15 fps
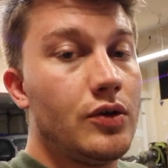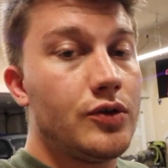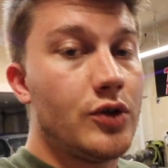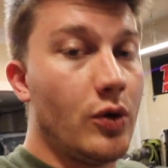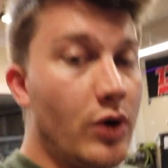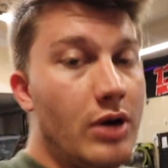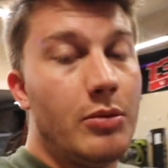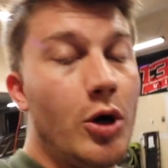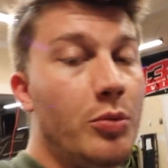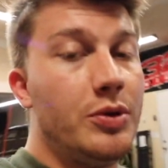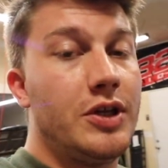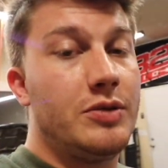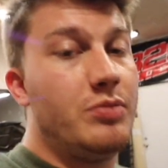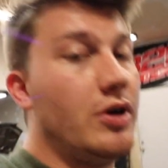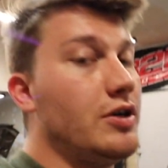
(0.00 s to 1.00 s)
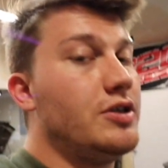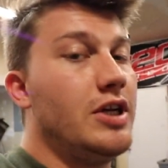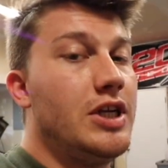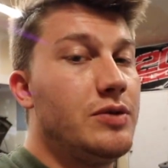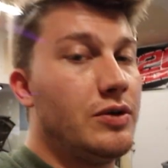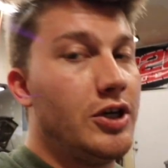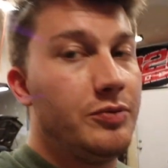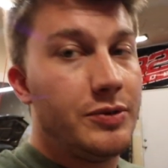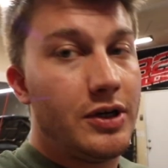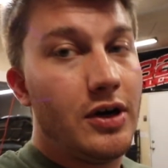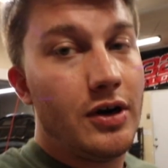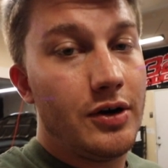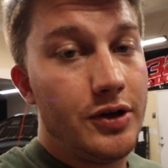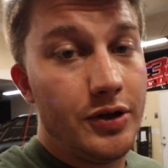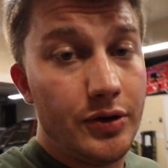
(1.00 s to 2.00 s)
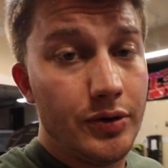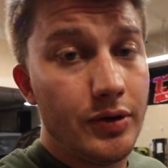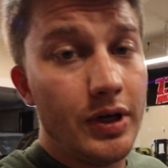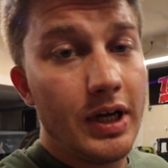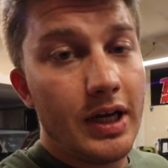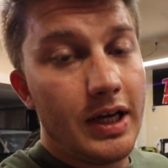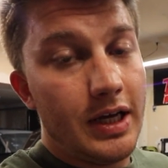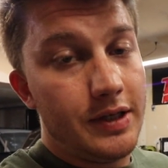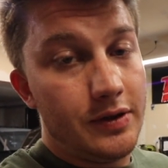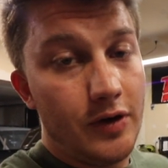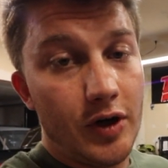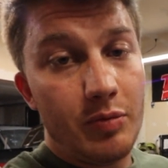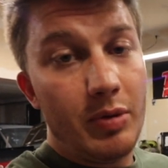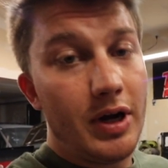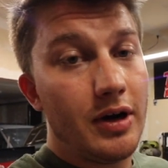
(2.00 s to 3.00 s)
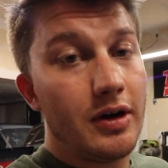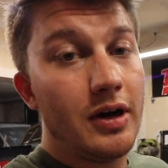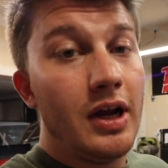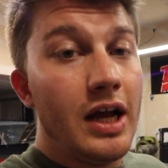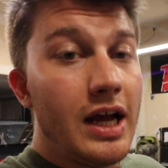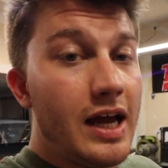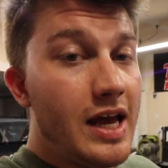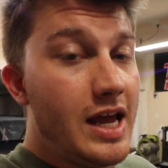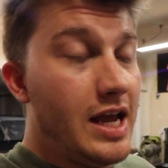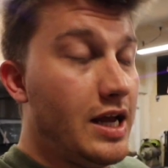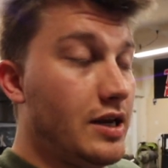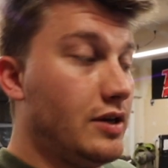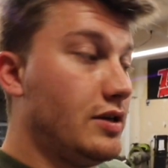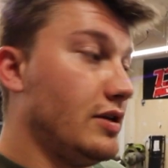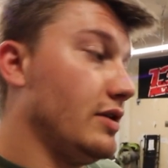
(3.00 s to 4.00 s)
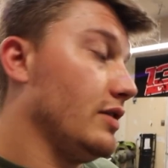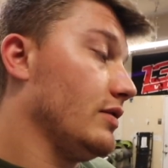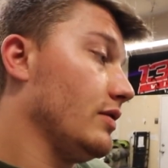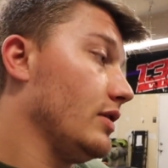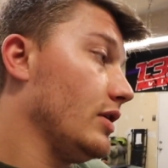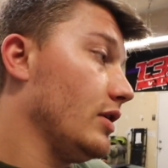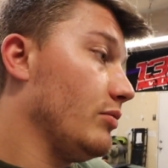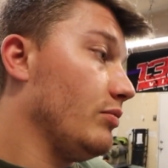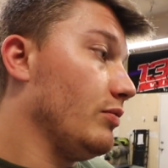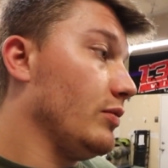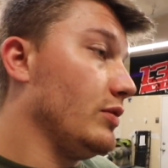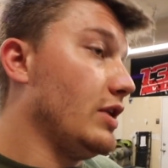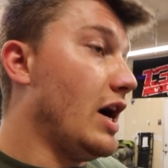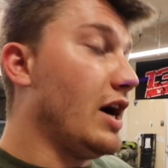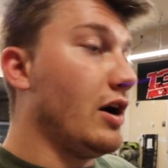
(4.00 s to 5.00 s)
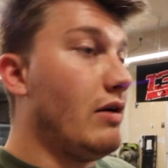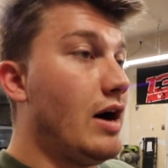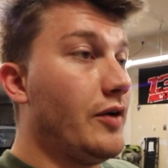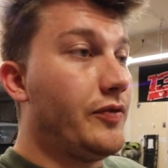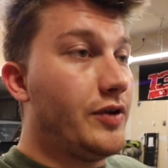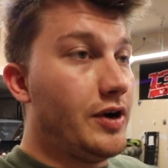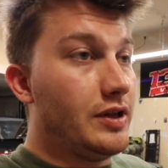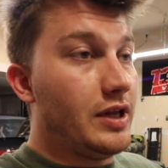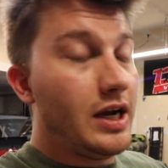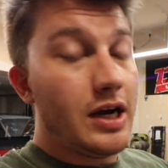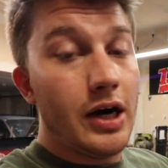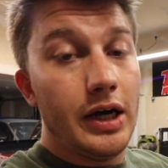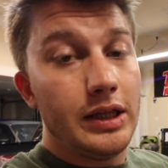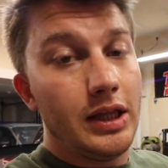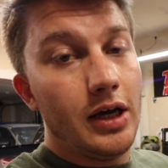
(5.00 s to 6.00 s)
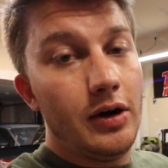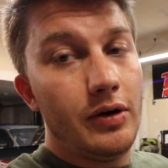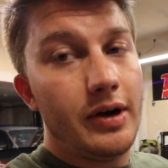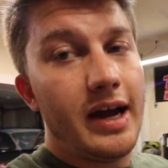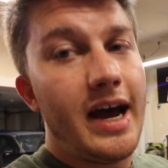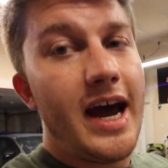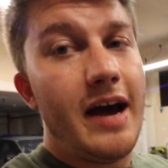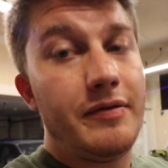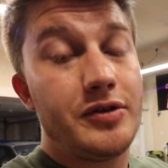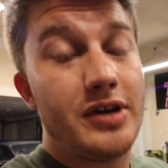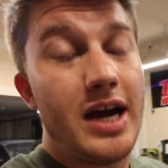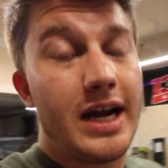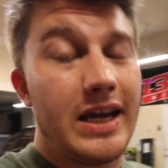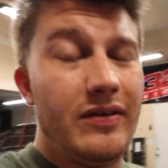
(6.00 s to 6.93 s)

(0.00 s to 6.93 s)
So what I'm hoping this bar change will help the car do is hook better and not go out there and like unload at half track.